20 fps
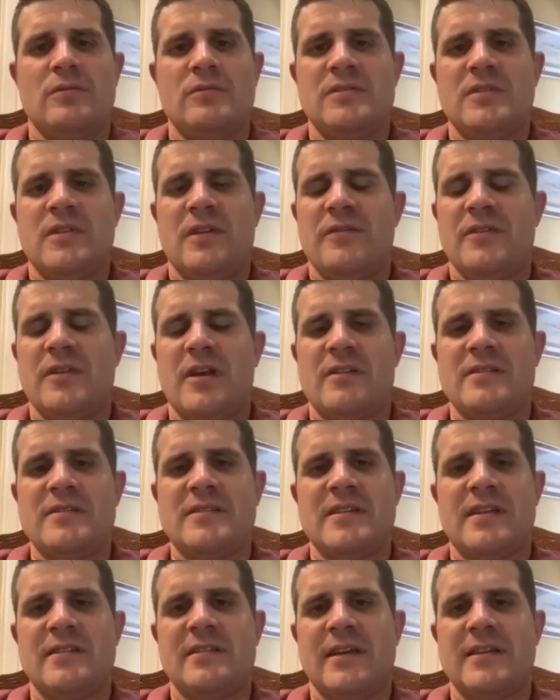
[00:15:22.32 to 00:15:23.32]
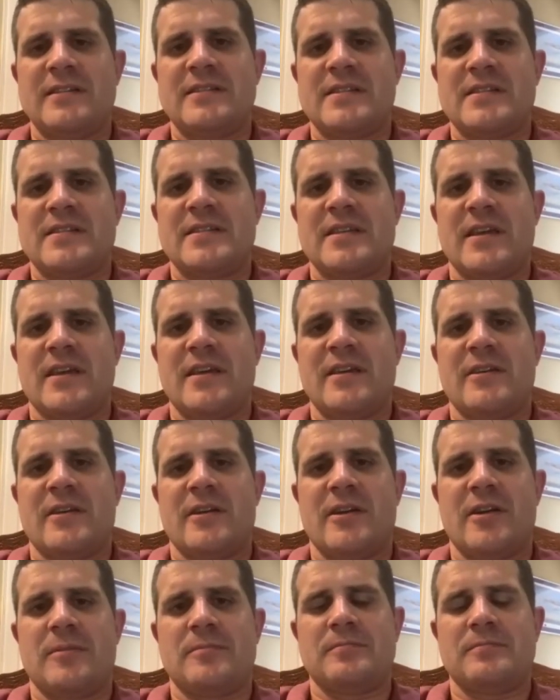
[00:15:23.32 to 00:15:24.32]
nothing else I'd like to say.
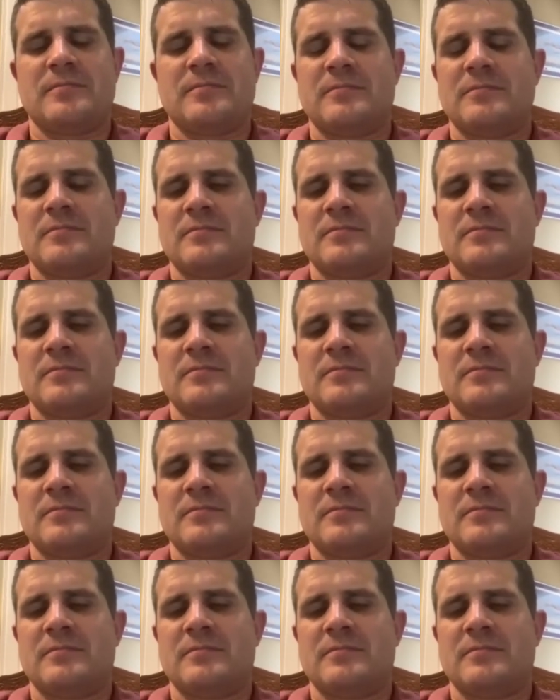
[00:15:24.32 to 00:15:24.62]
Um,